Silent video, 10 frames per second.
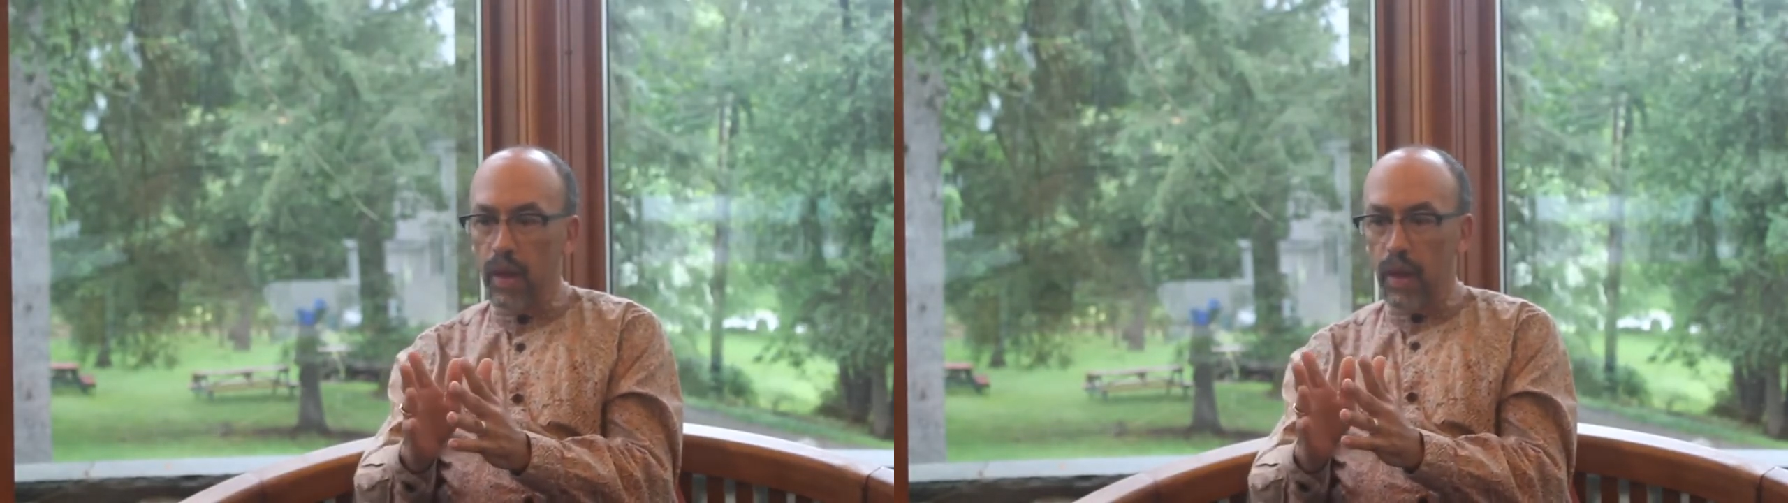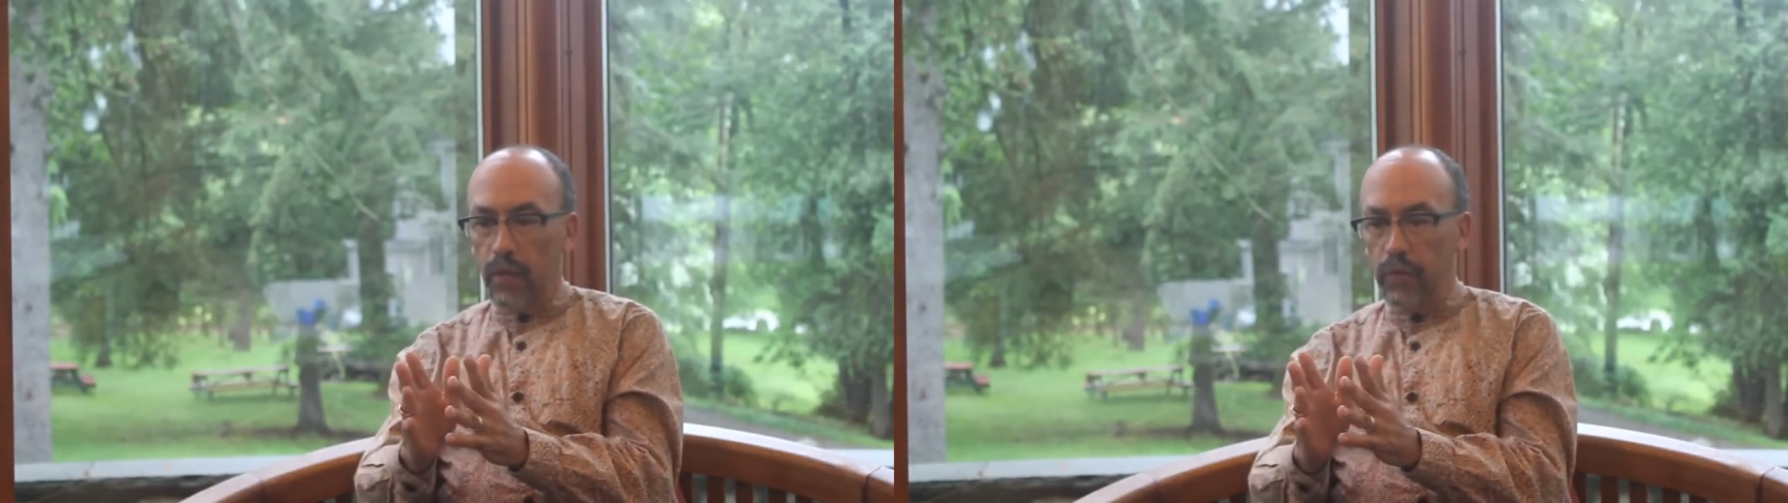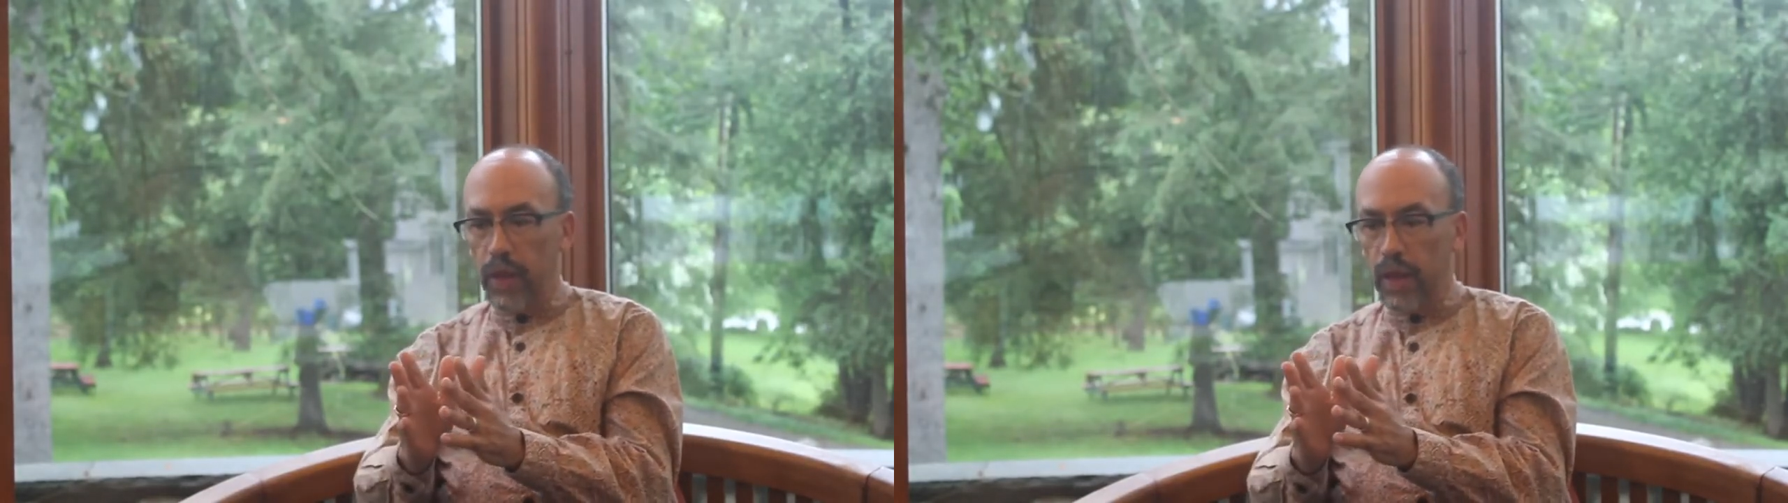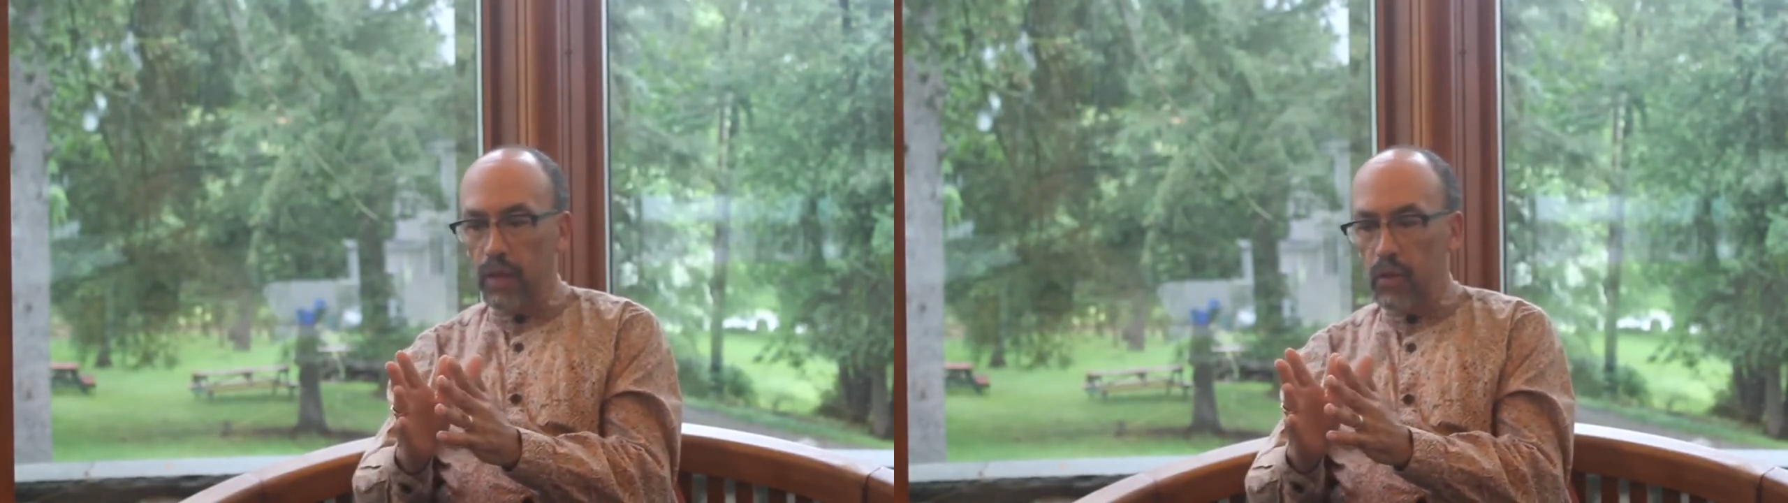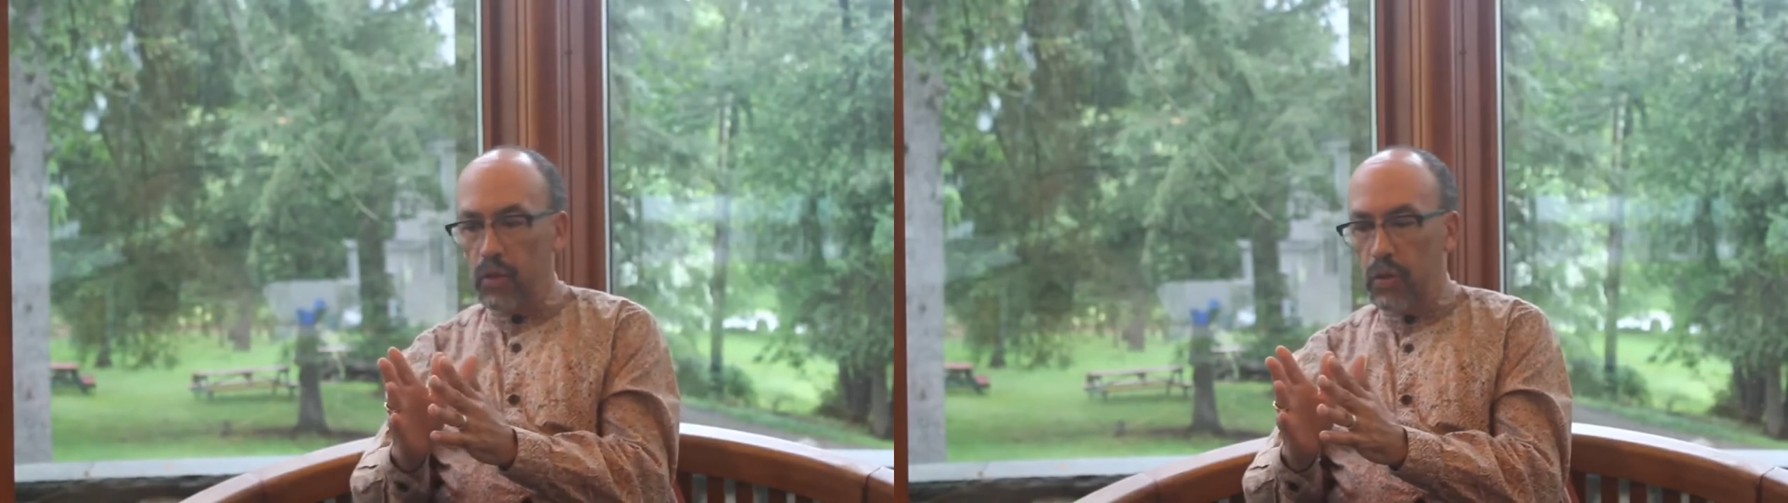It
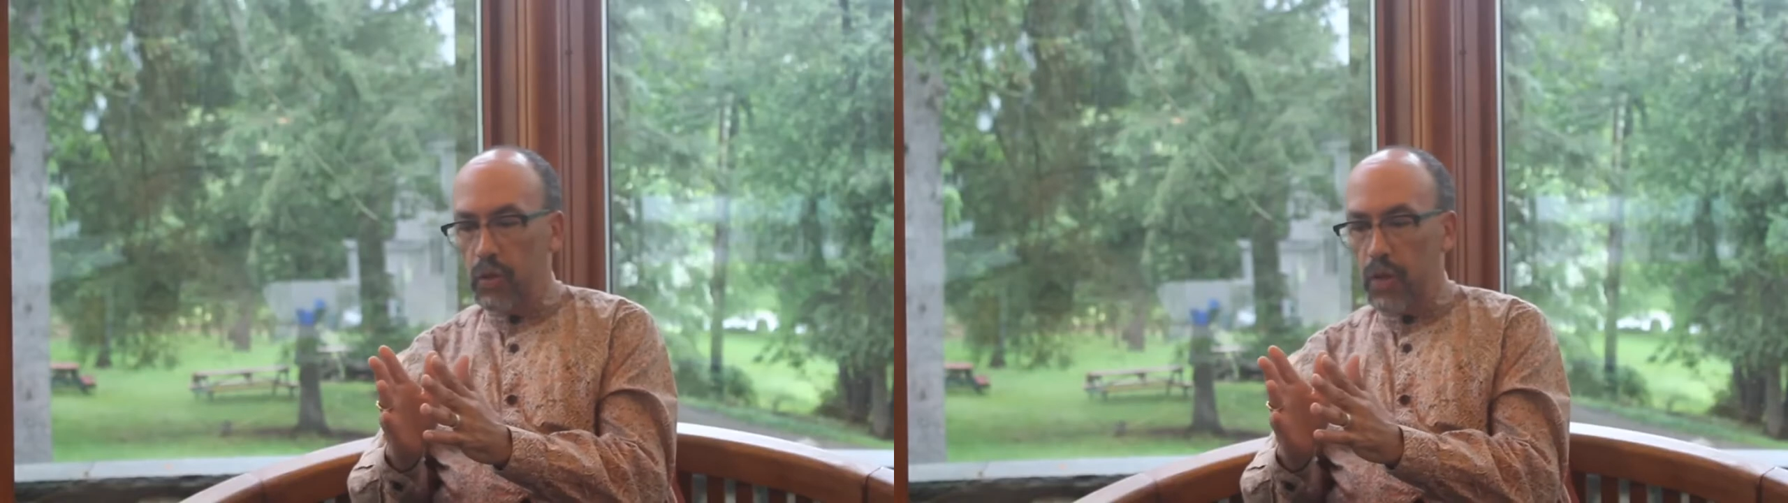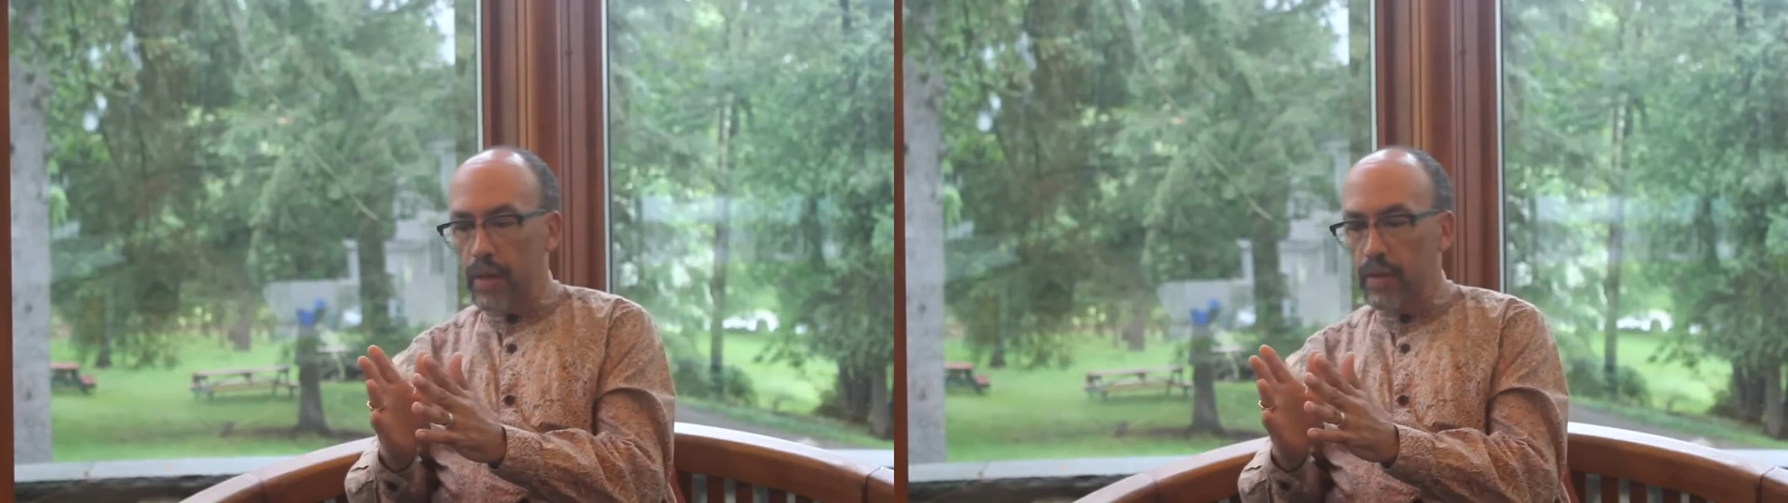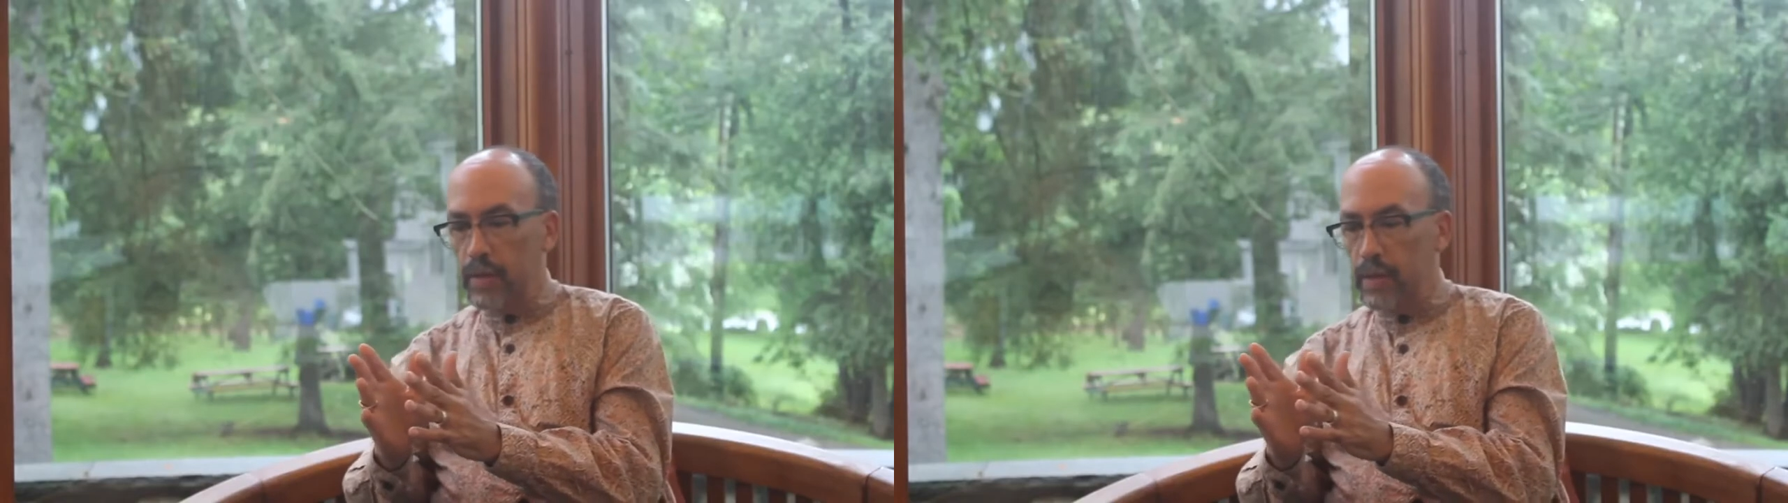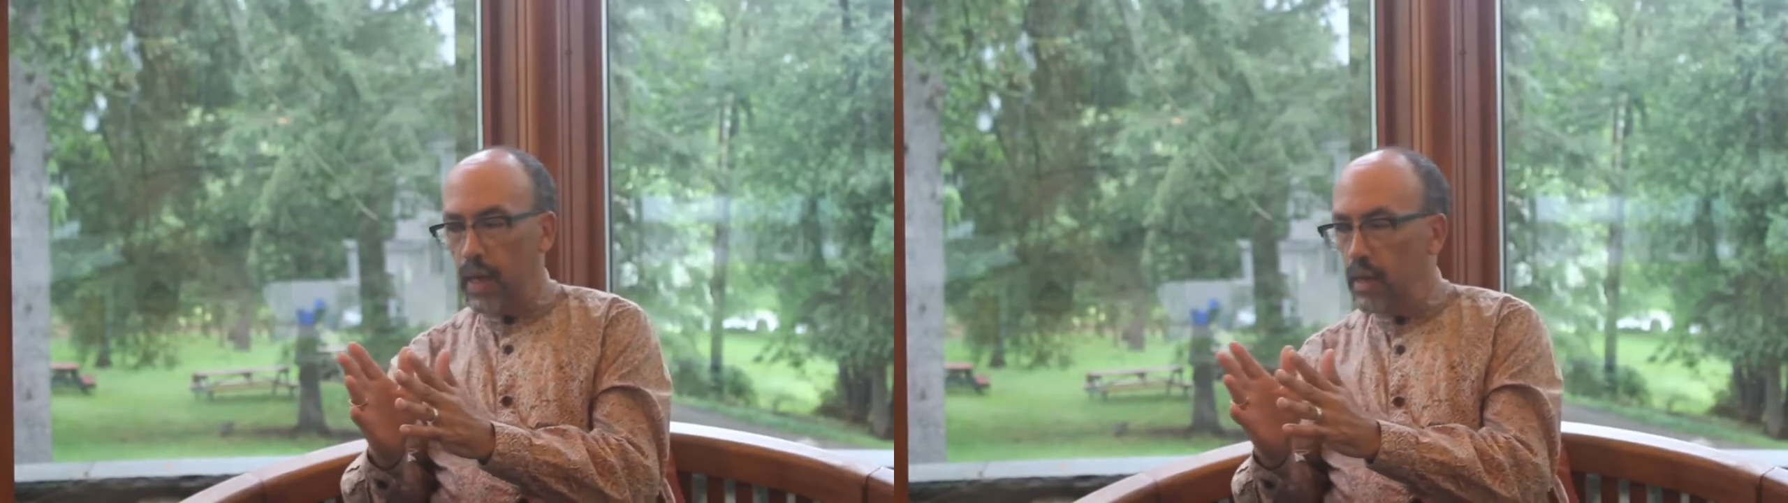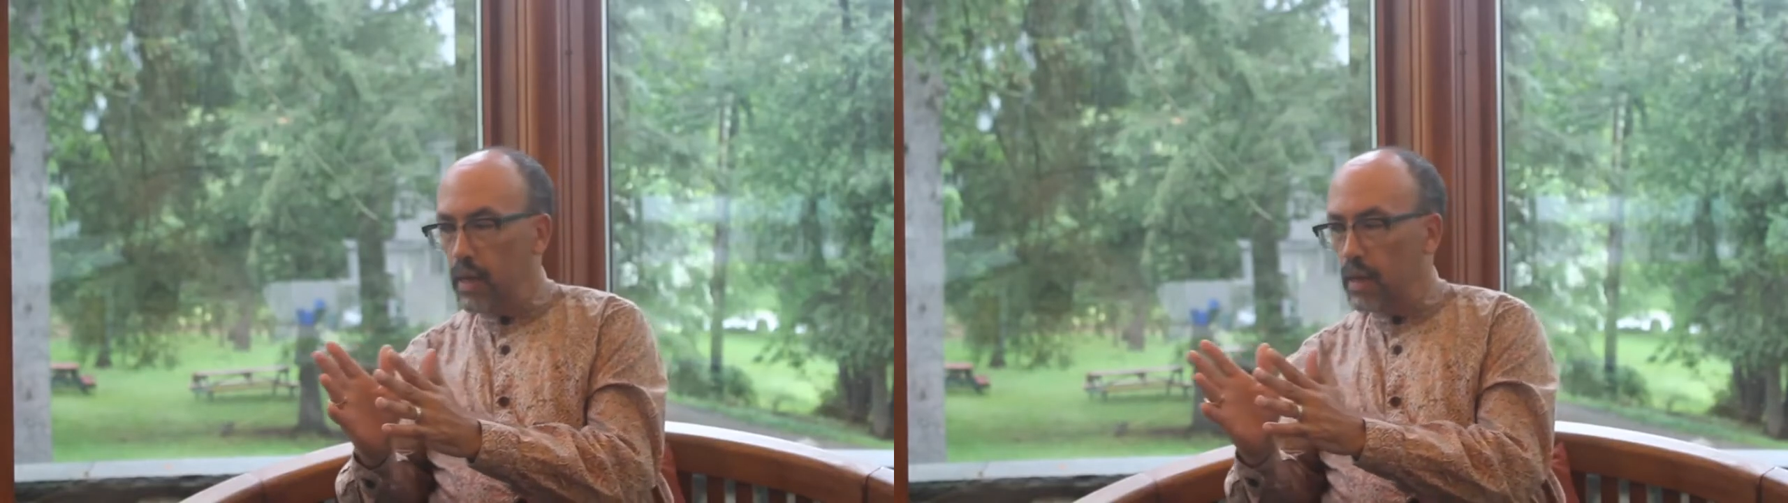then has
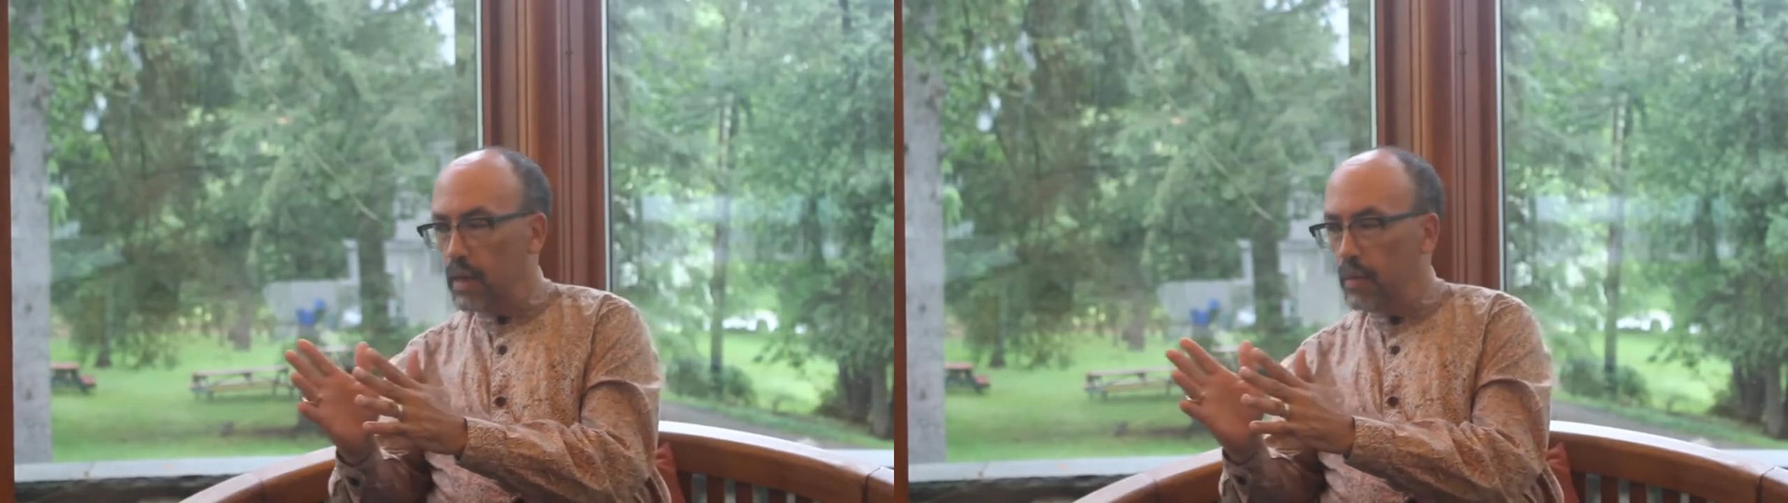taken